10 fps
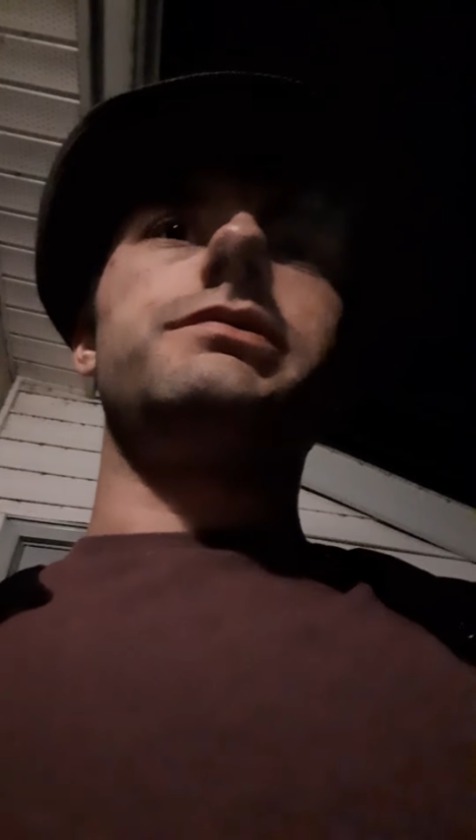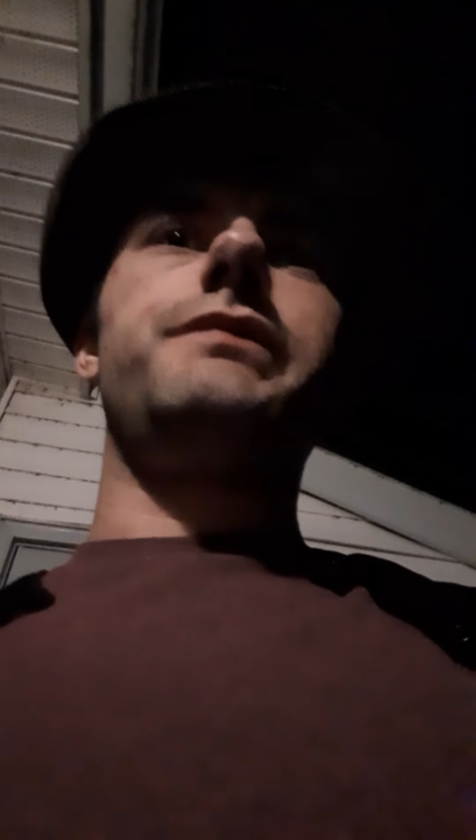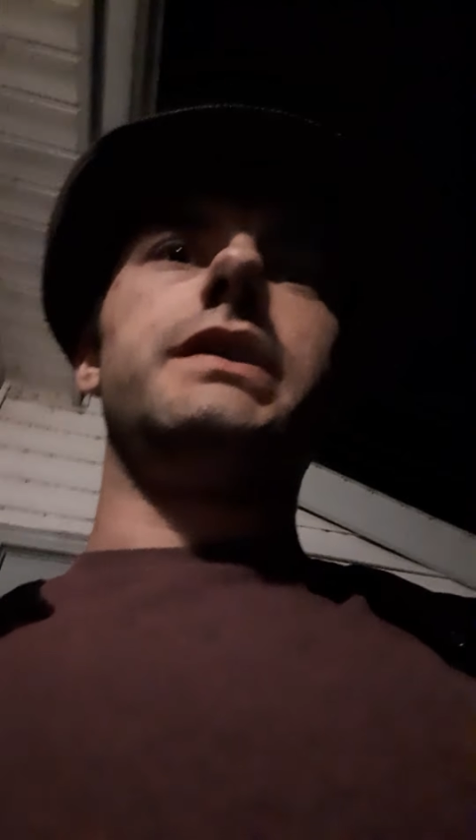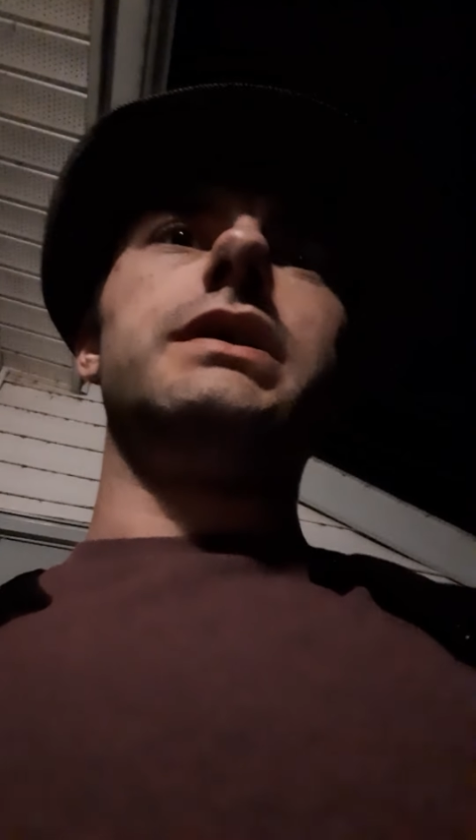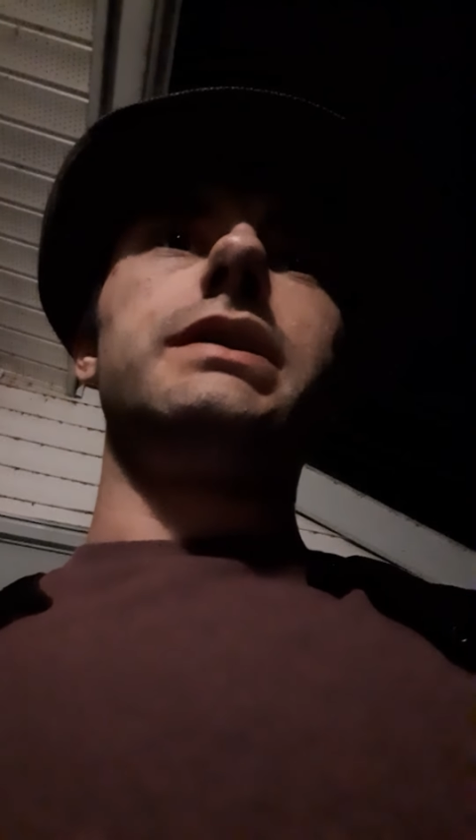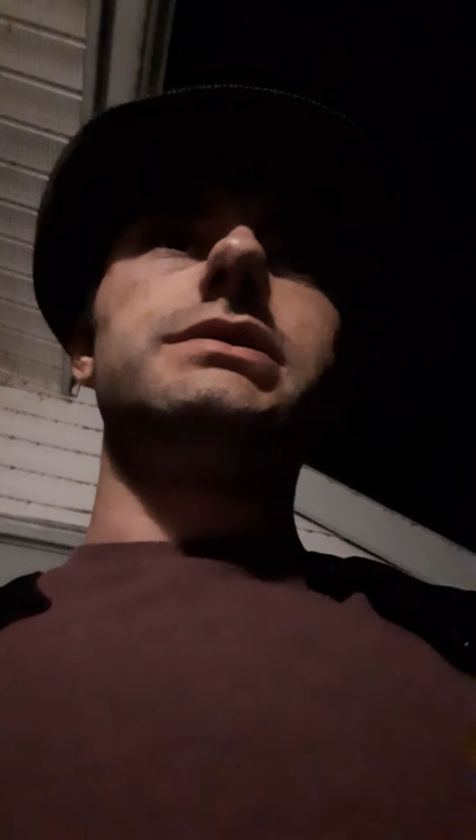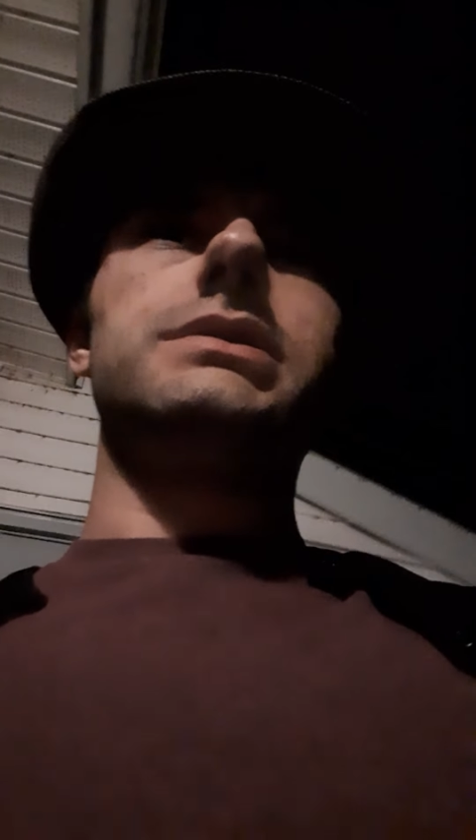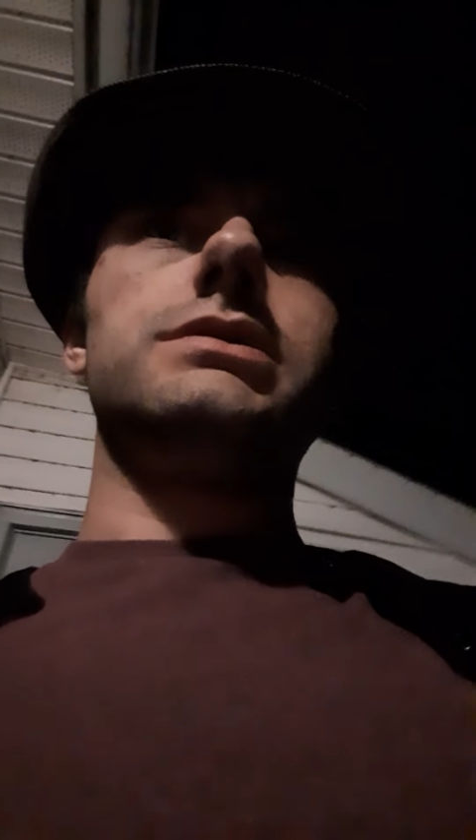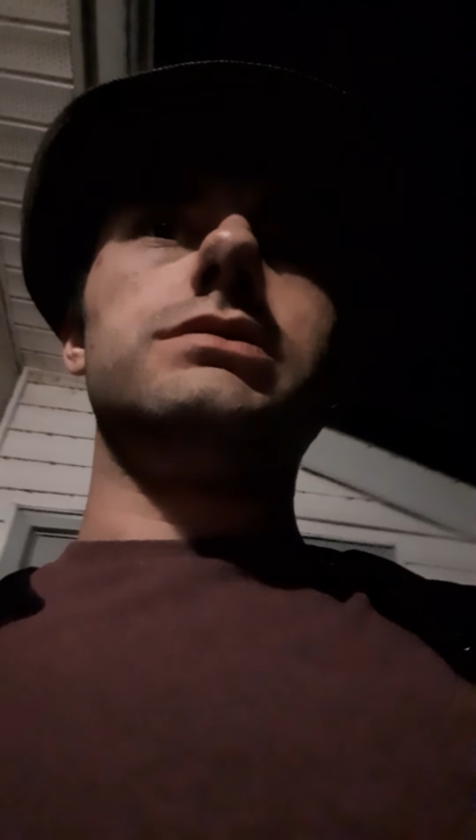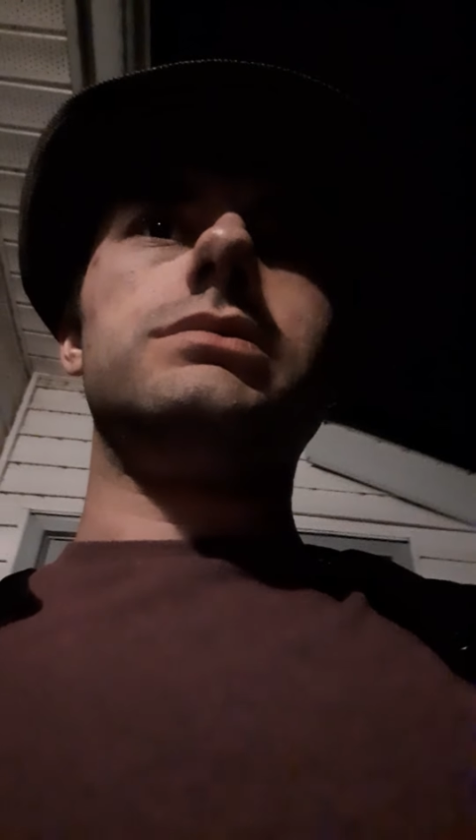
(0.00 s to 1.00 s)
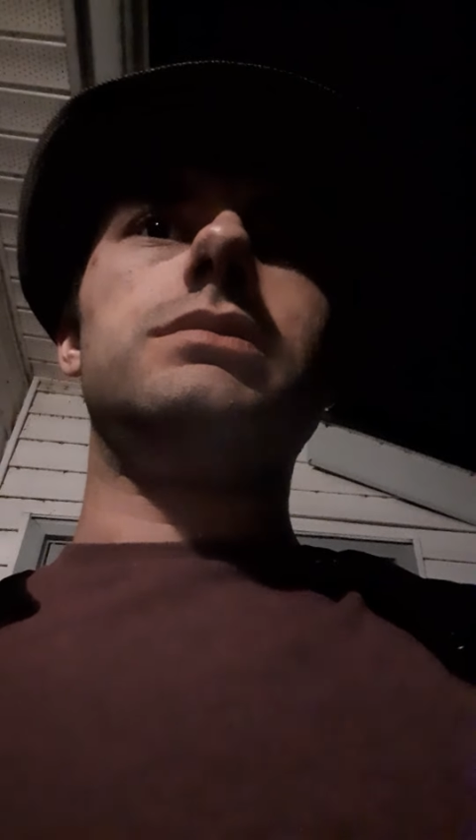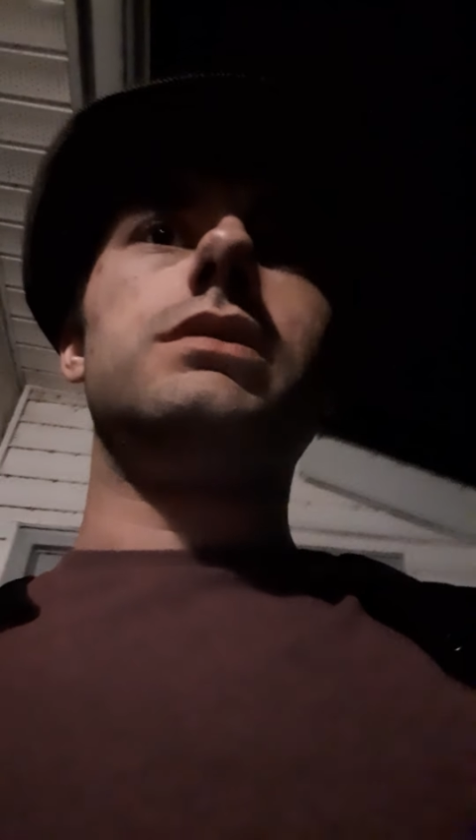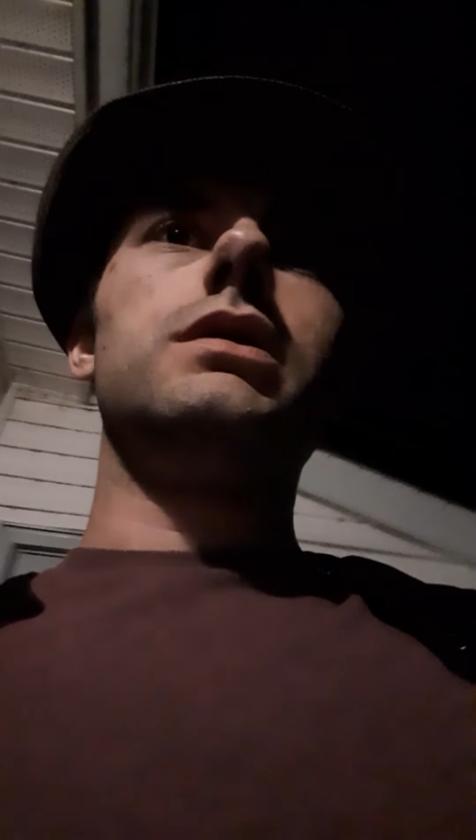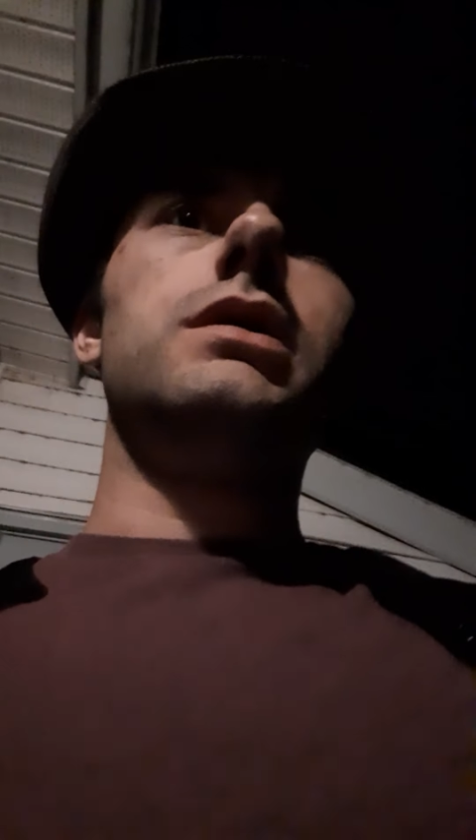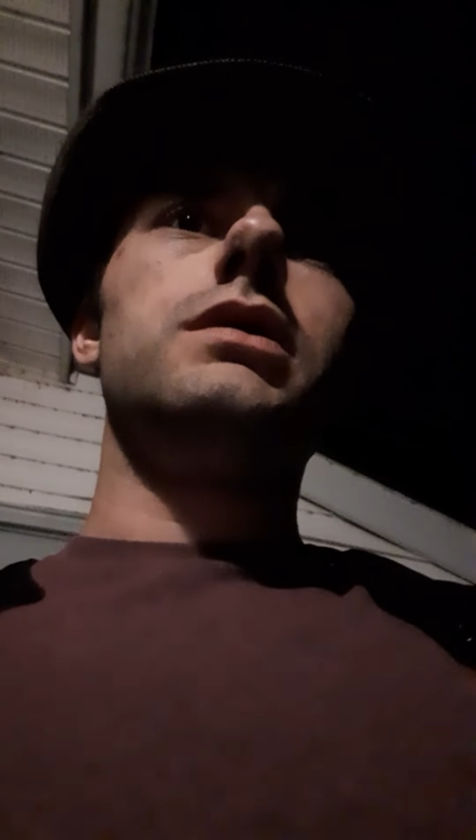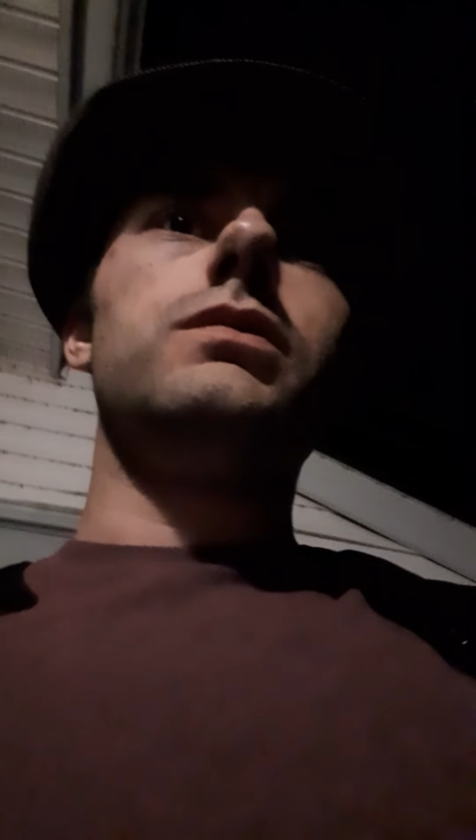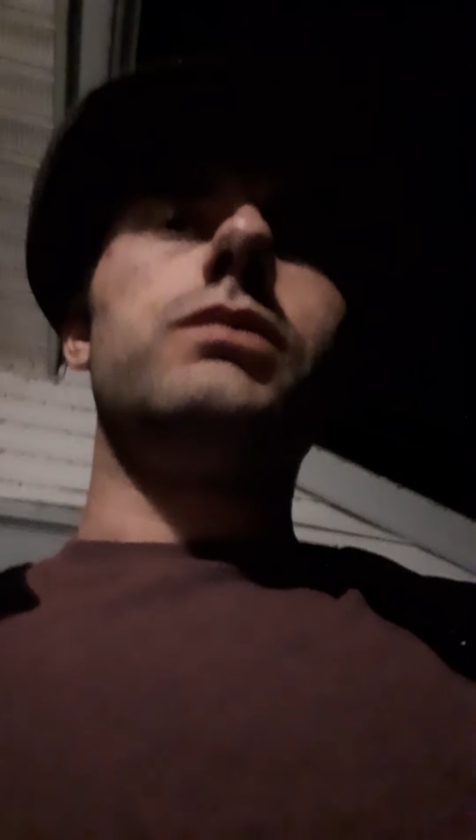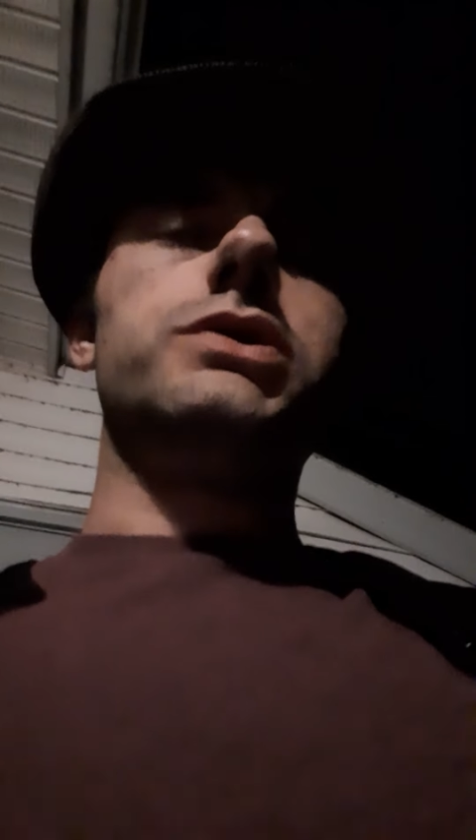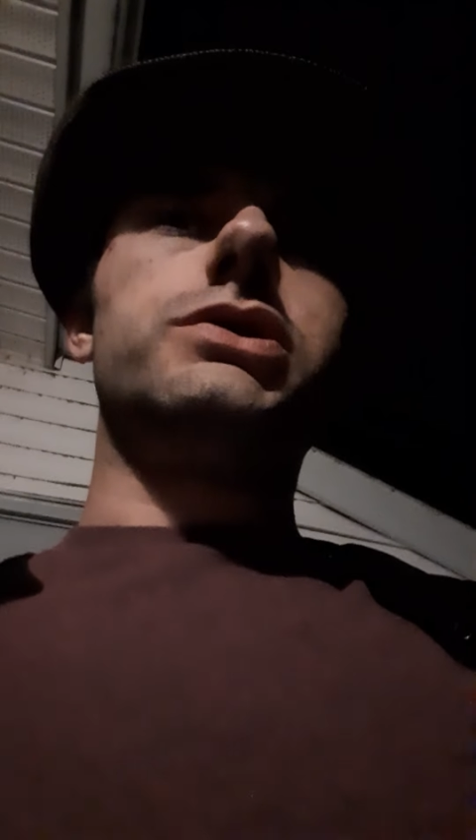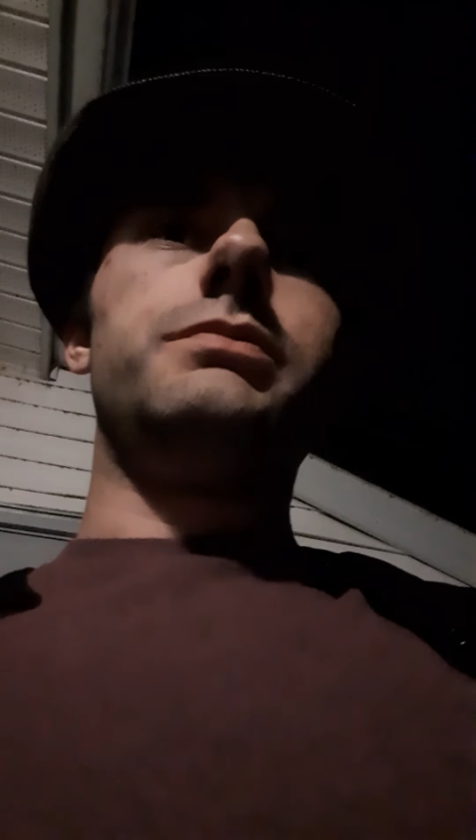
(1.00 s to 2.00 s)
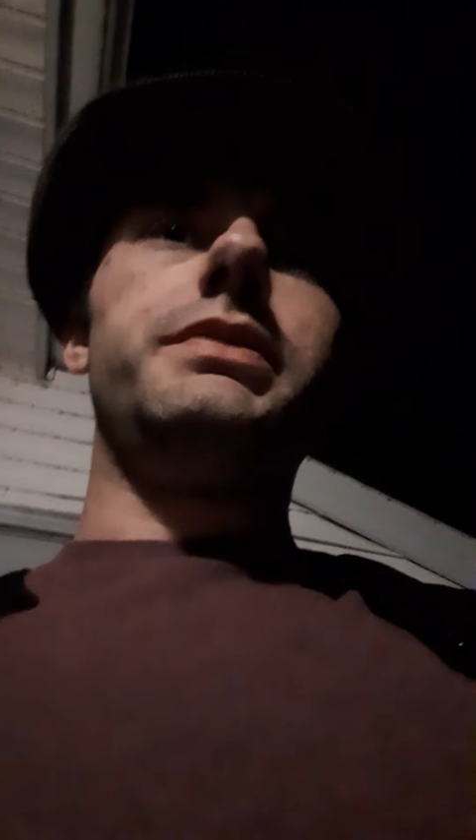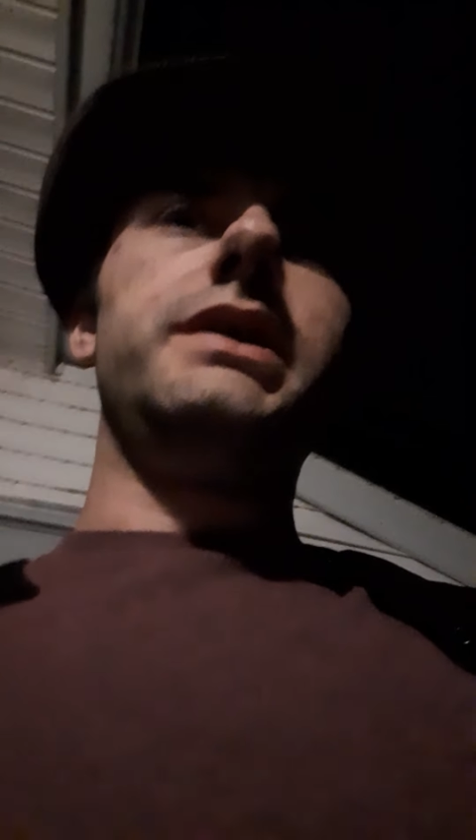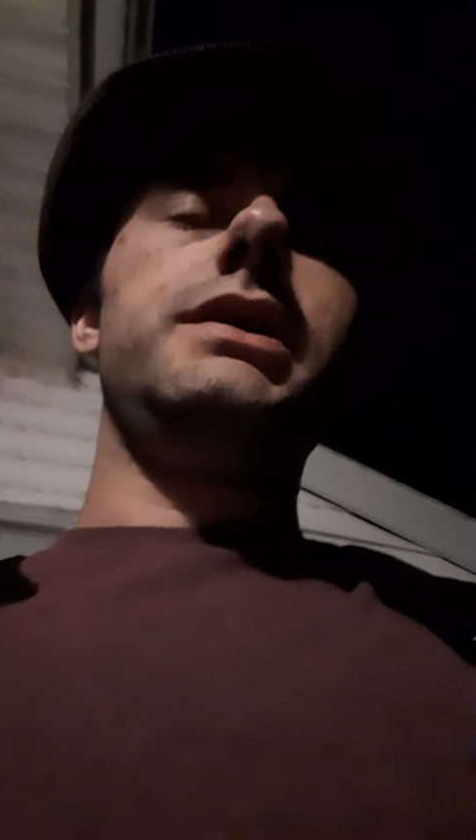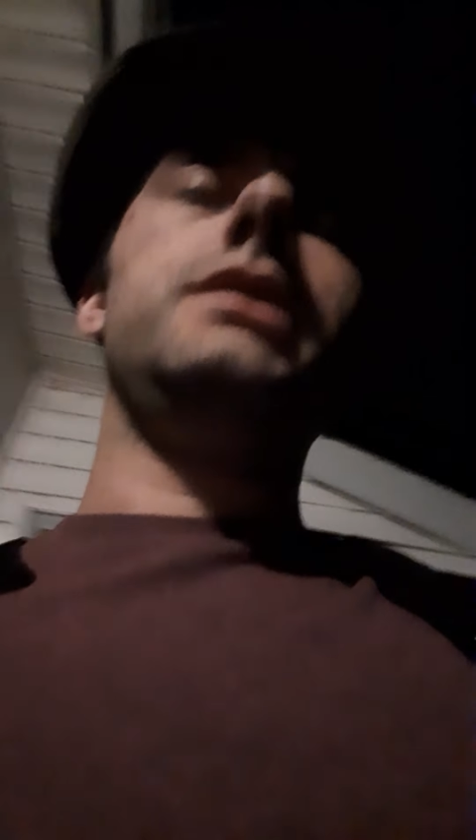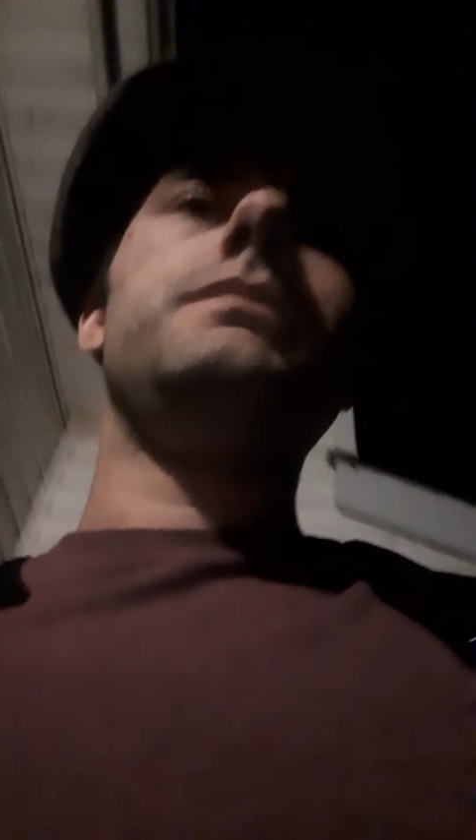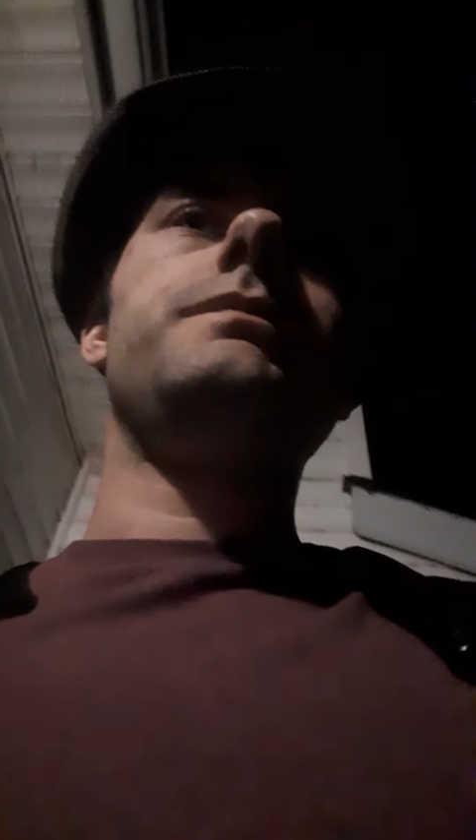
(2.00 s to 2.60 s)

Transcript: feelings, and what you be,